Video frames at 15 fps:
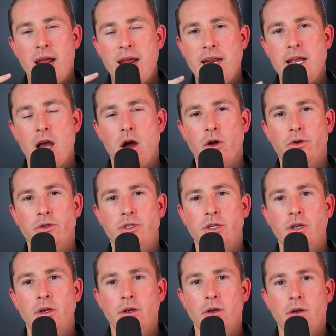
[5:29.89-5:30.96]
and he goes,
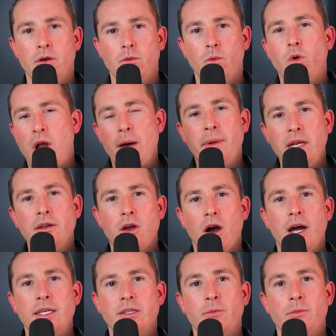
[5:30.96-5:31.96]
well, come in, guys.